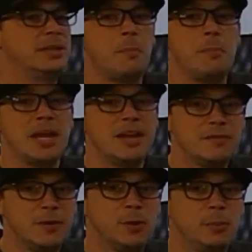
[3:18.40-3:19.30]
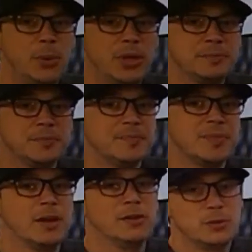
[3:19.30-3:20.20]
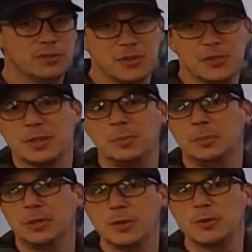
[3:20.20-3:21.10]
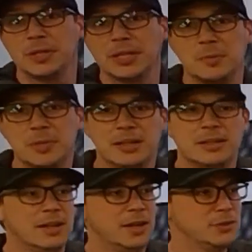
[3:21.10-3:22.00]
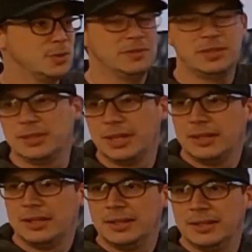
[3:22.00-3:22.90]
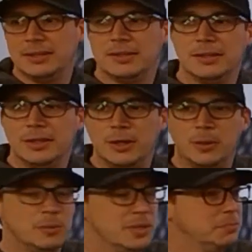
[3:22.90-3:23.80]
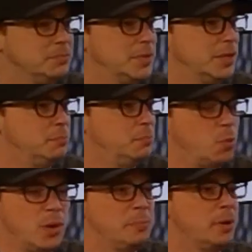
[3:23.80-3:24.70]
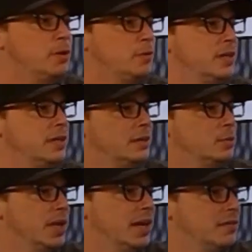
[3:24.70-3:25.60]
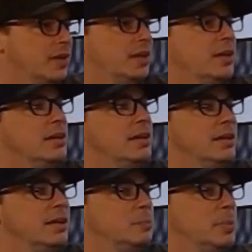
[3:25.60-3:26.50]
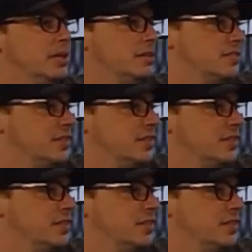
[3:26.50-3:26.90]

the main focal point, although it's the first thing people notice when they come down here. I also have a, you know, a, a, wet bar over here. We have a uh, big